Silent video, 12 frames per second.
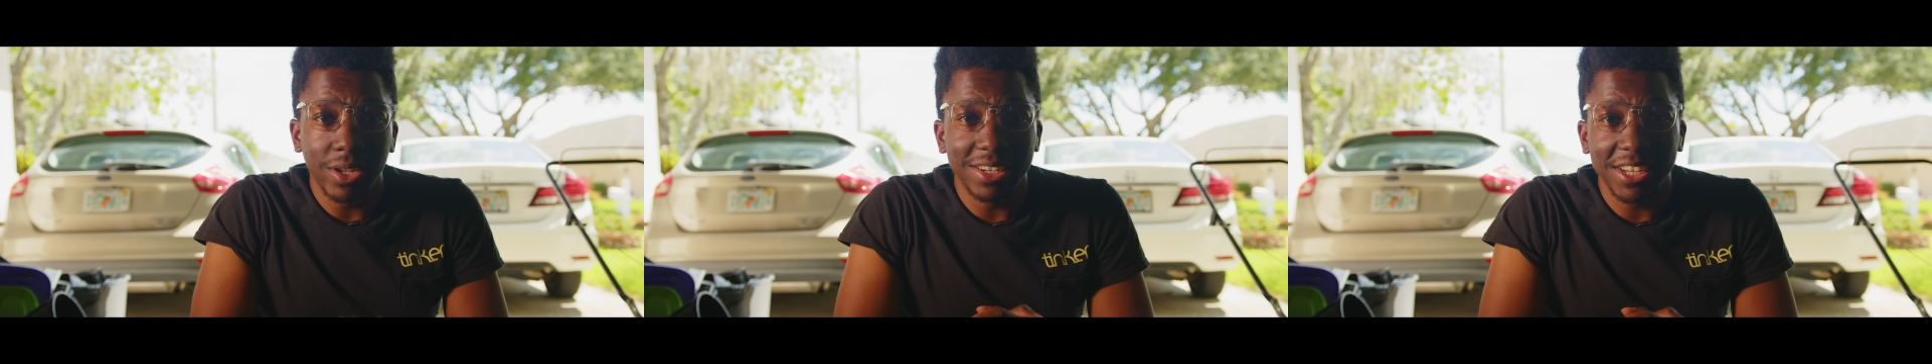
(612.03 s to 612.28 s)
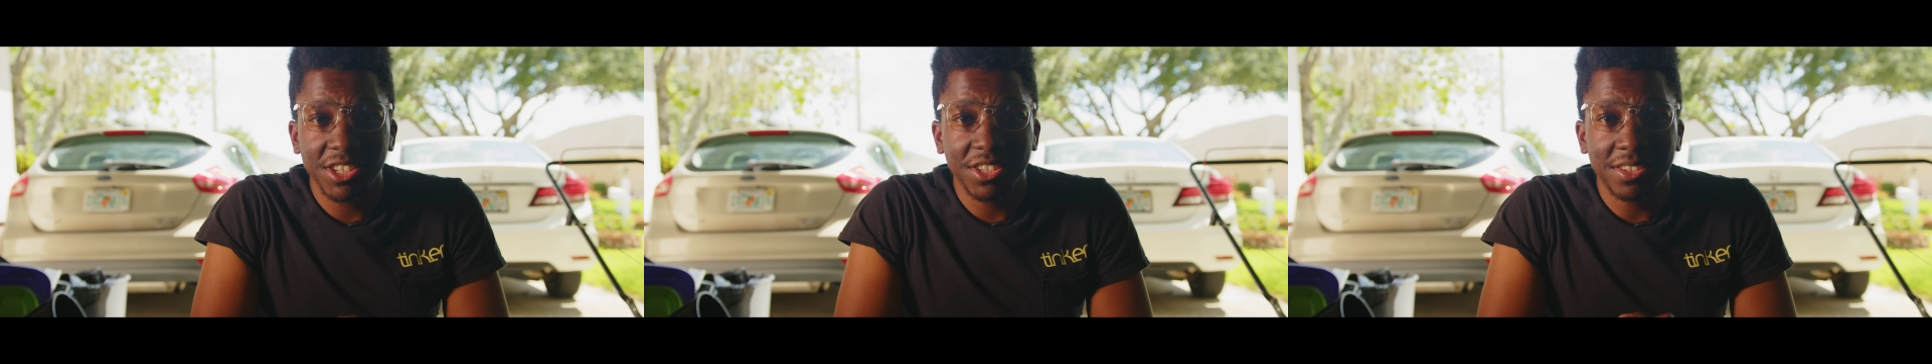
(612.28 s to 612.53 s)

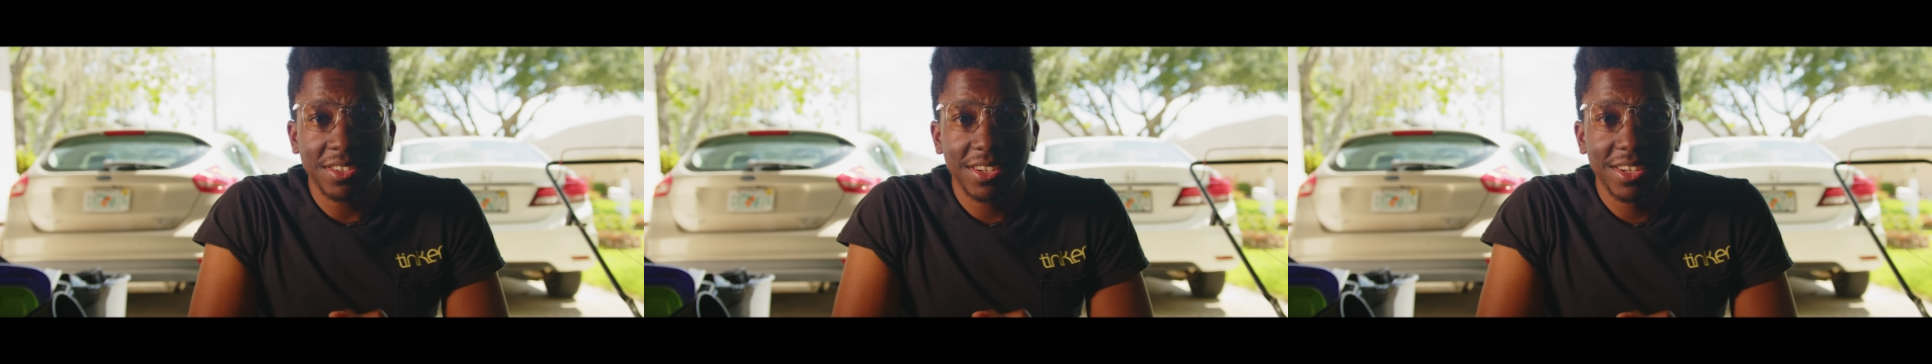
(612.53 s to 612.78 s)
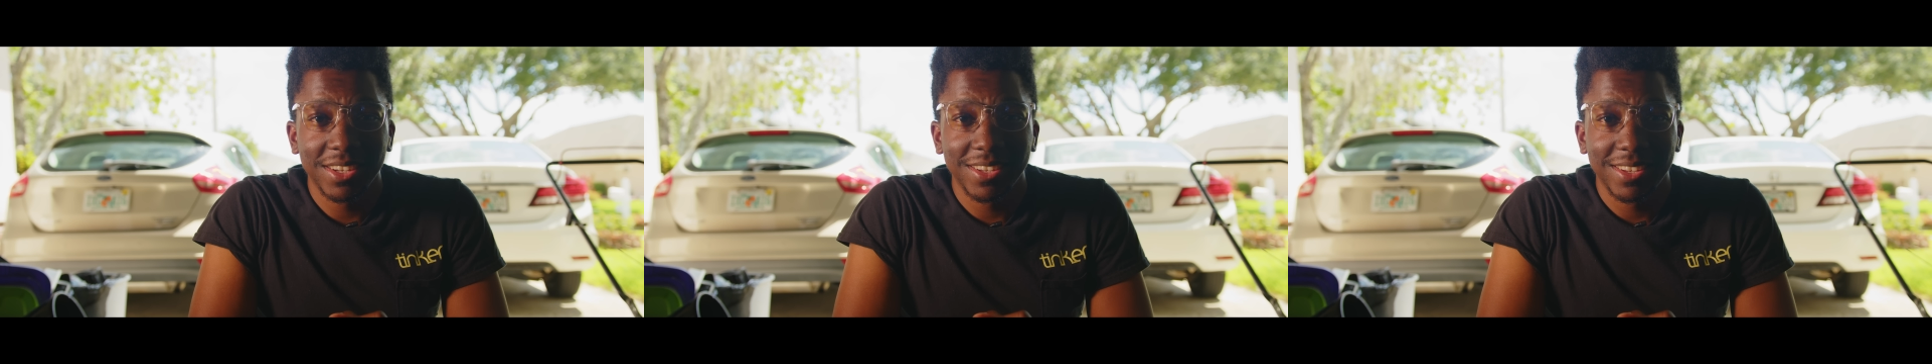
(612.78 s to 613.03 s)
addiction,
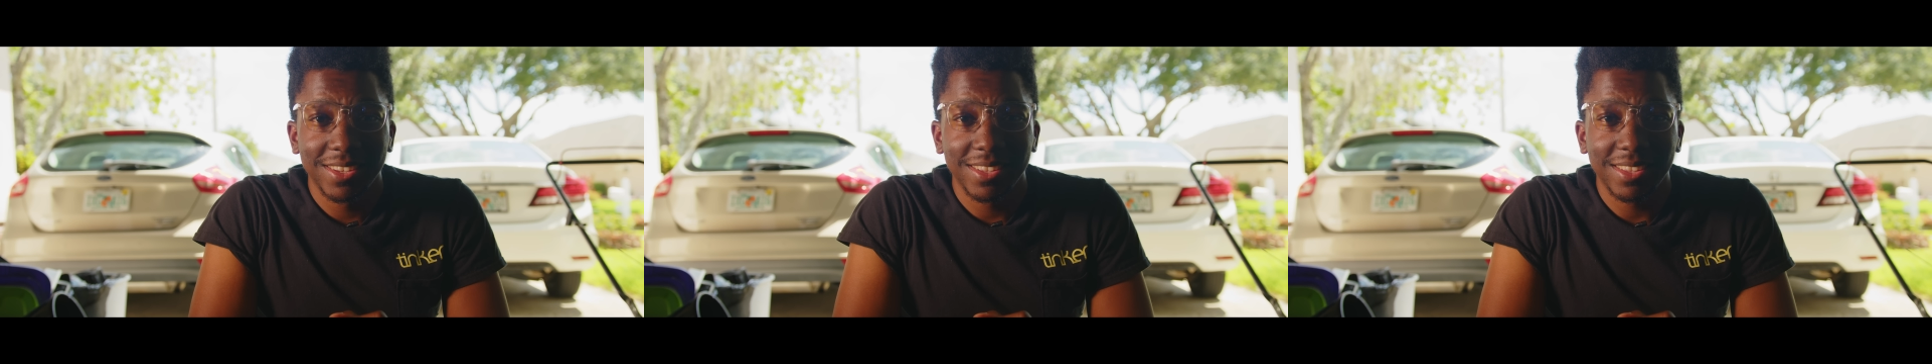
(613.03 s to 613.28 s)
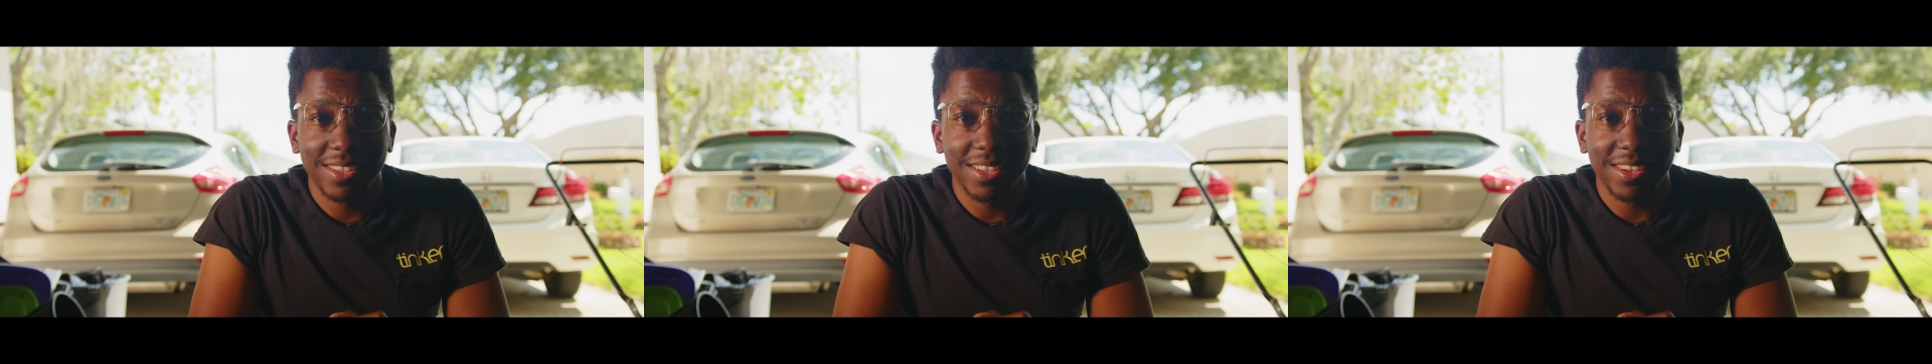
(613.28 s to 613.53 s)

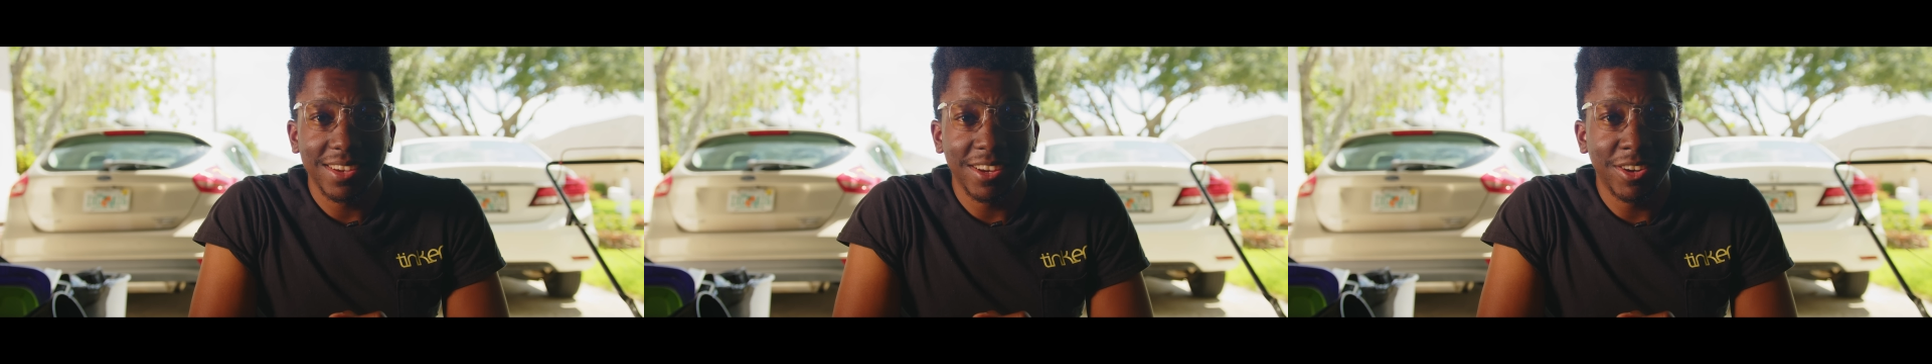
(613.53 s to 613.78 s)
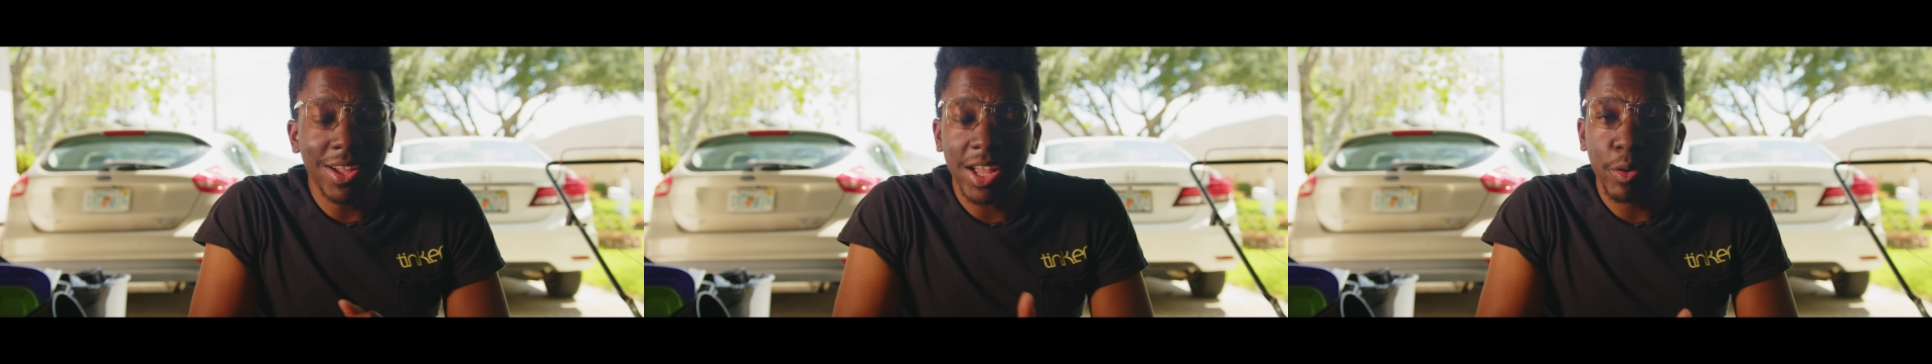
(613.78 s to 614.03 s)

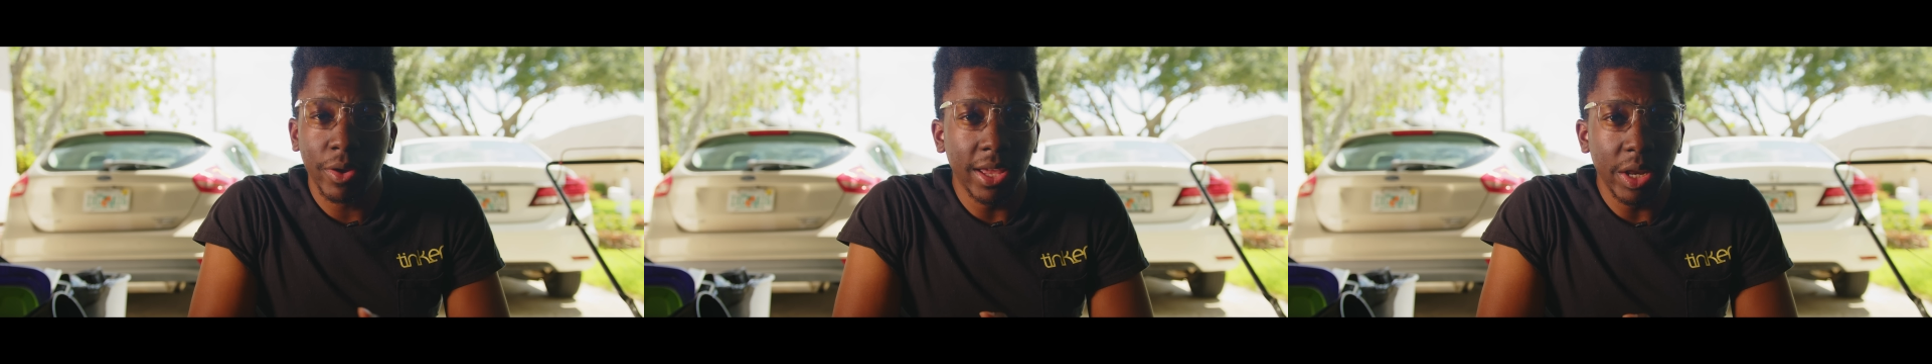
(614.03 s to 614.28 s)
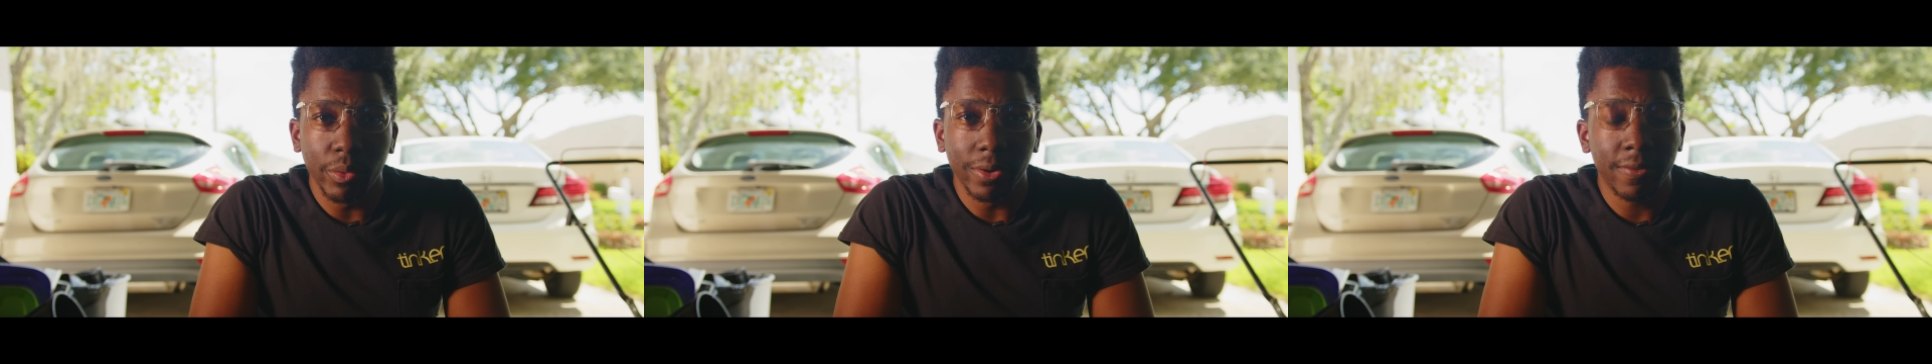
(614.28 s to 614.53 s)
you're not going
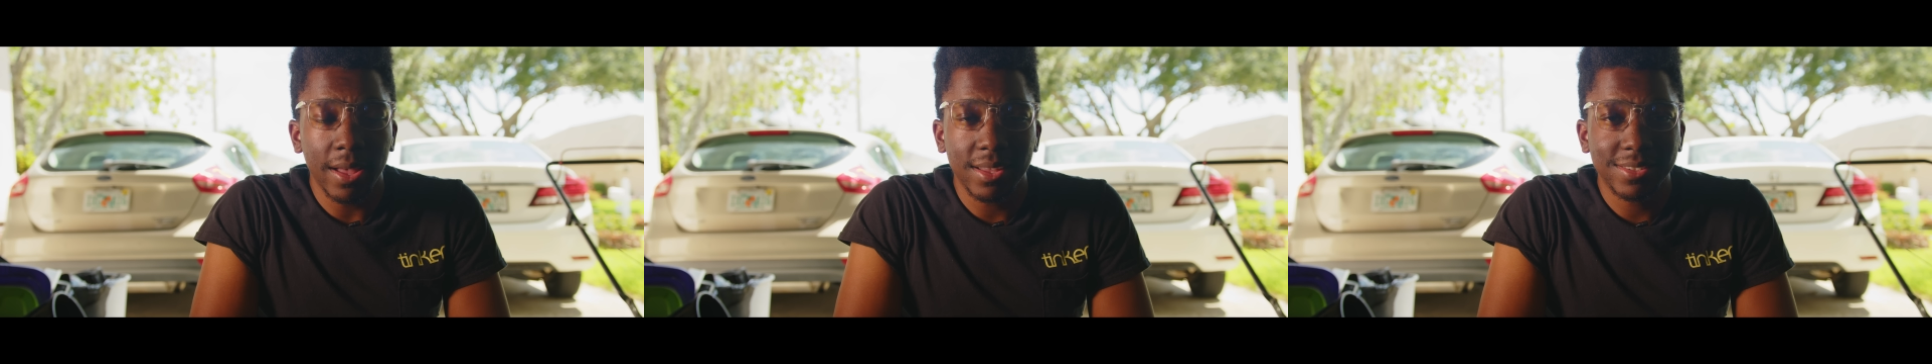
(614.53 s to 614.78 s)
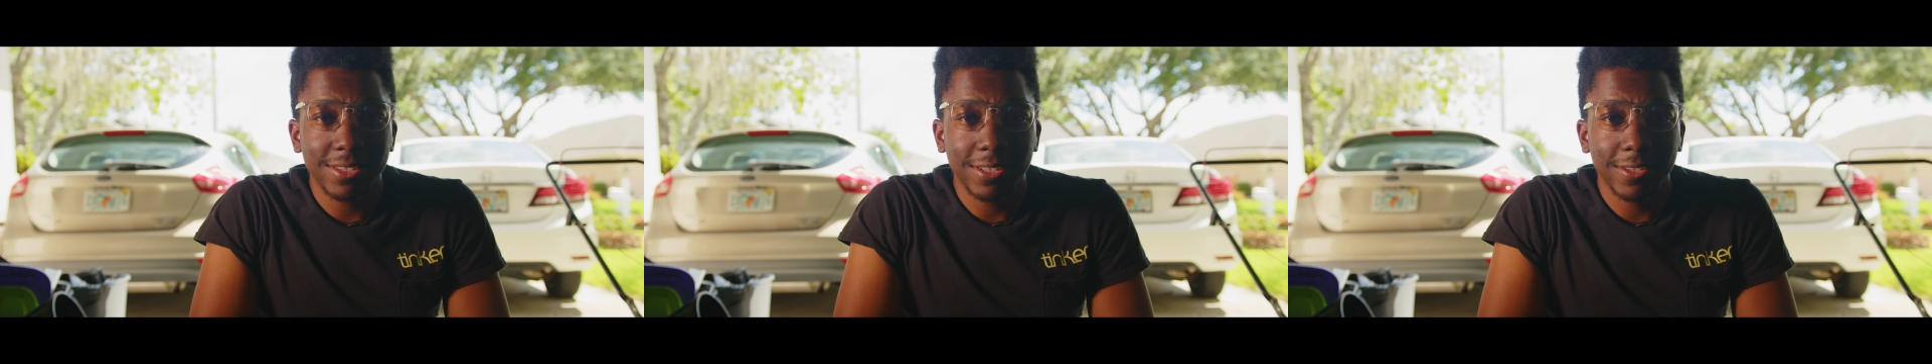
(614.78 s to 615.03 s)
anywhere
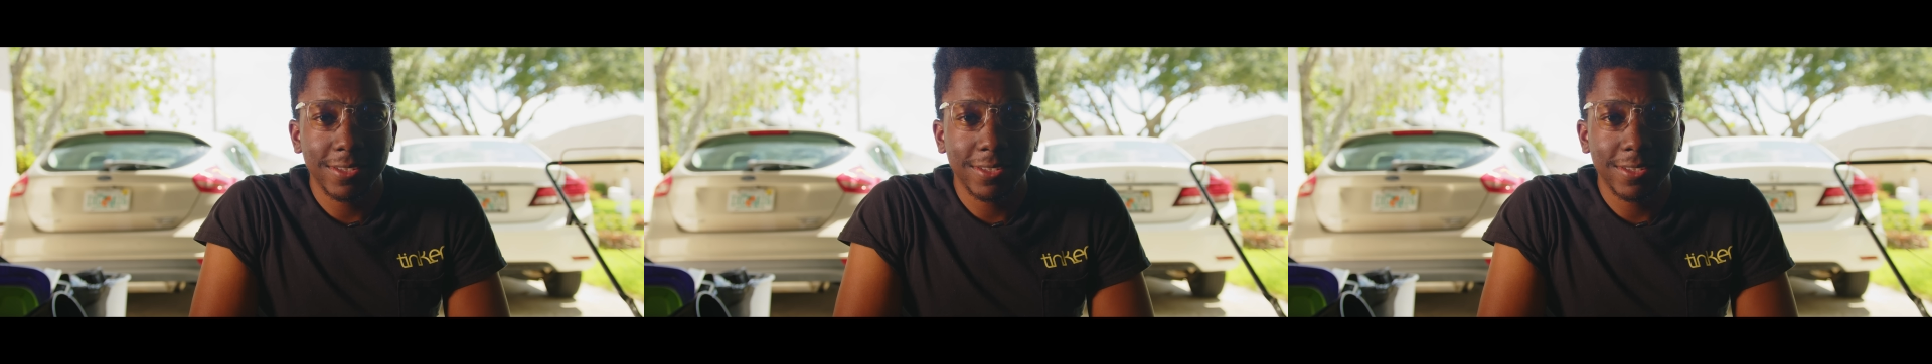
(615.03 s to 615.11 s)
fast.